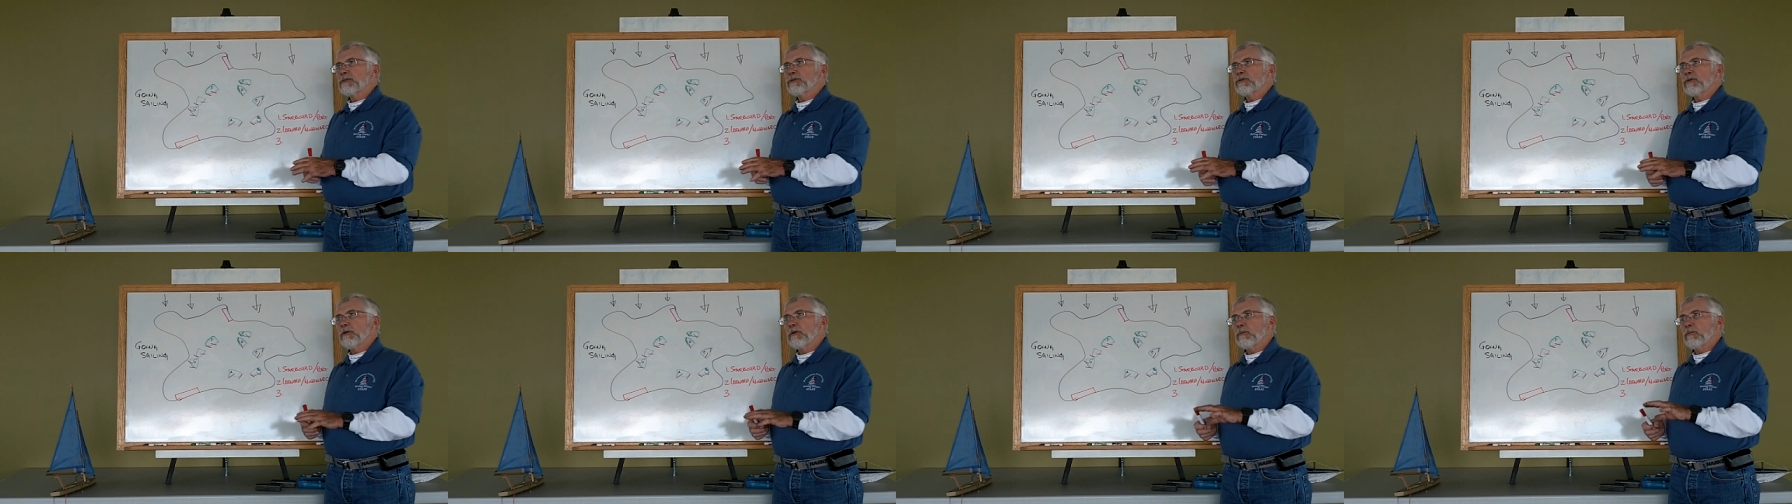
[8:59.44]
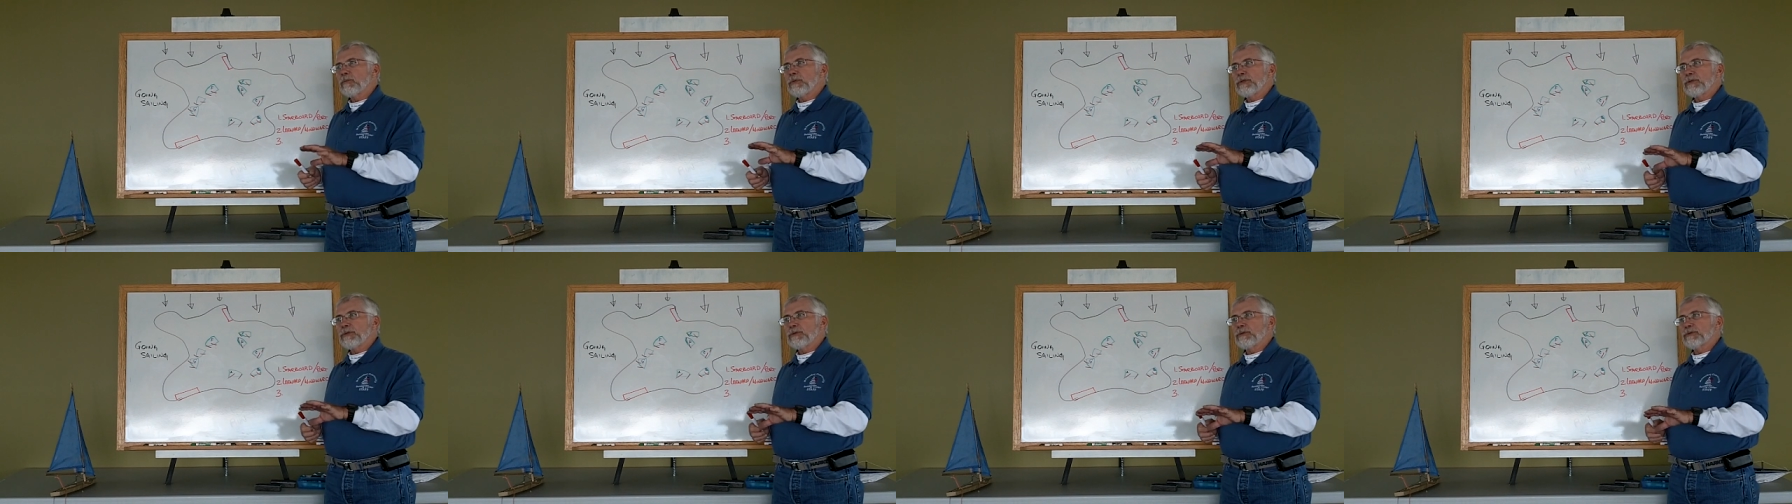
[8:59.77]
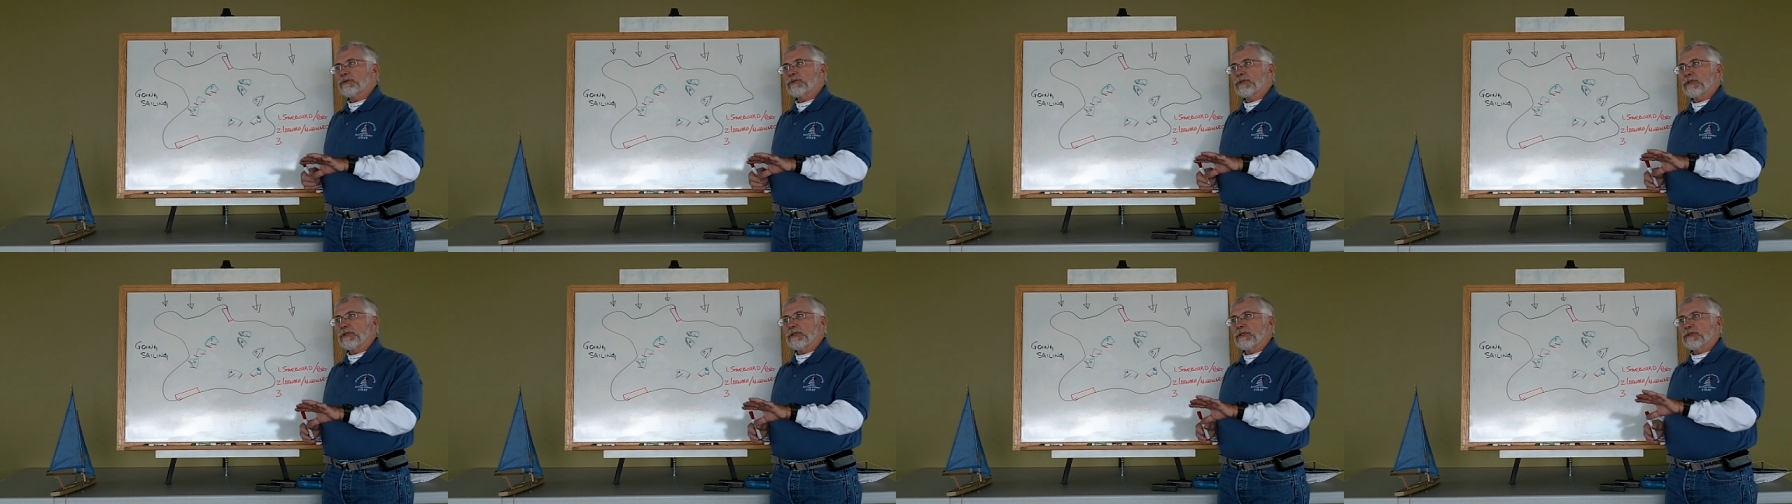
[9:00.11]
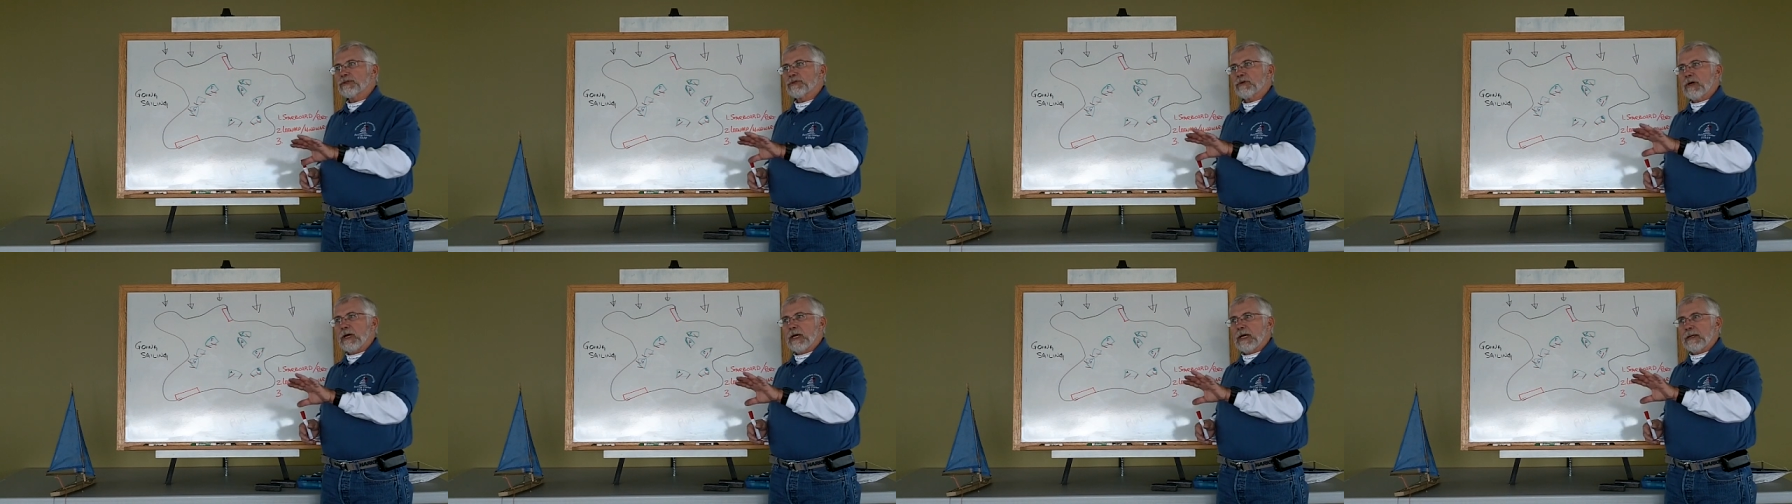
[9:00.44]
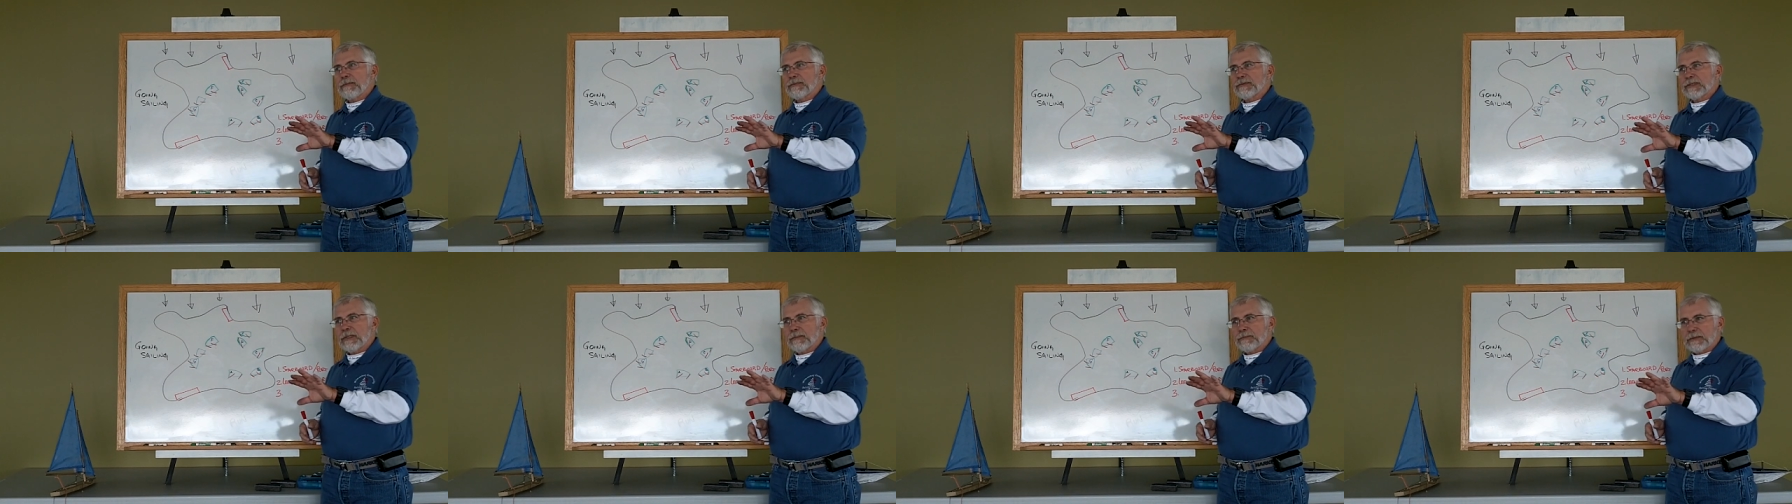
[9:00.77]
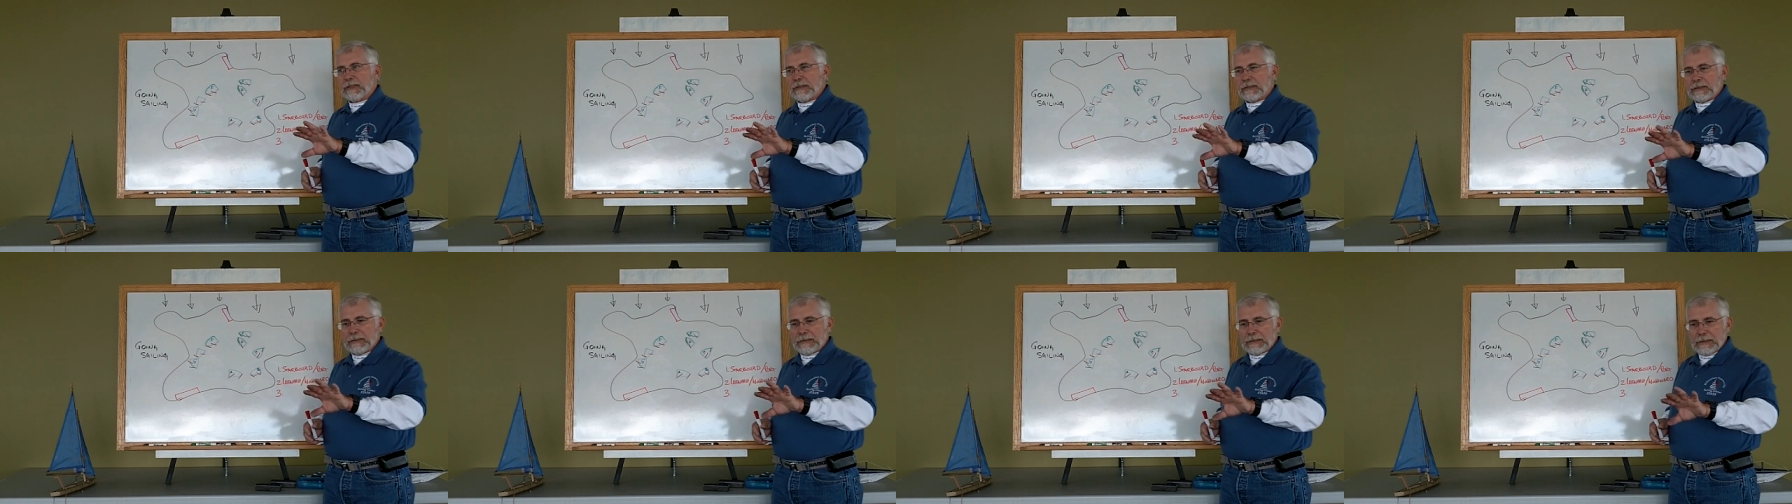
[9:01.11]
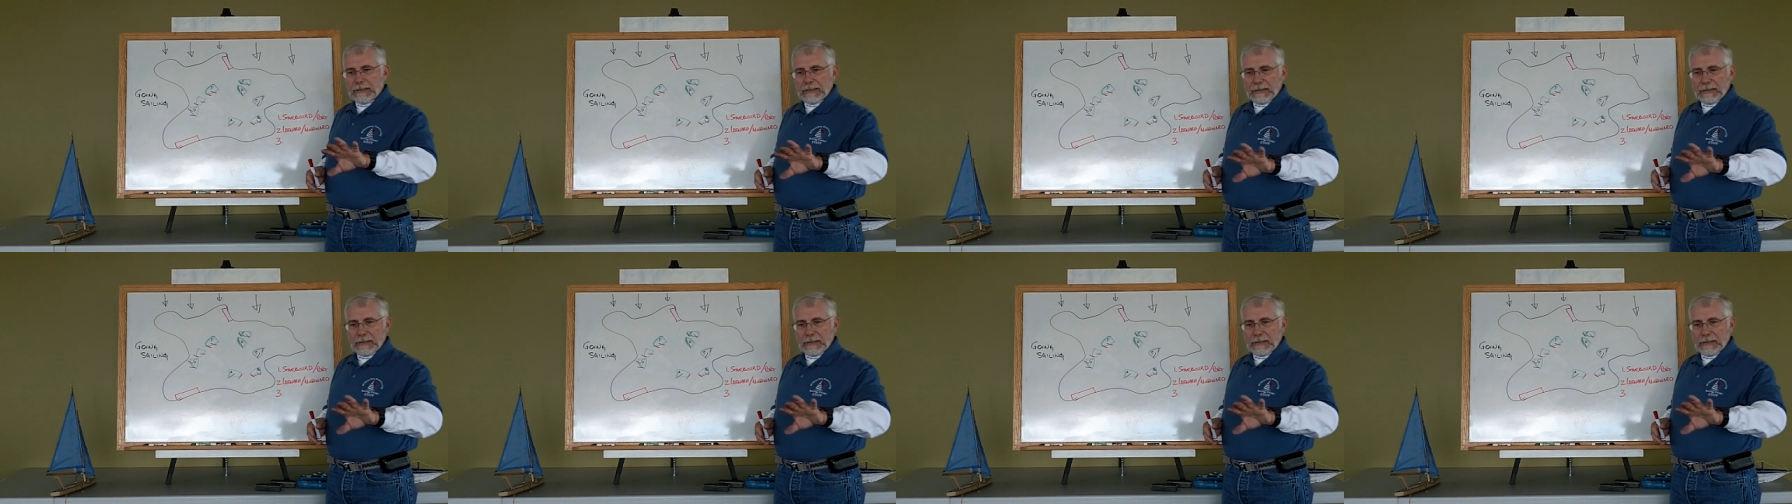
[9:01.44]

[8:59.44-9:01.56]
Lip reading: a term we use to describe something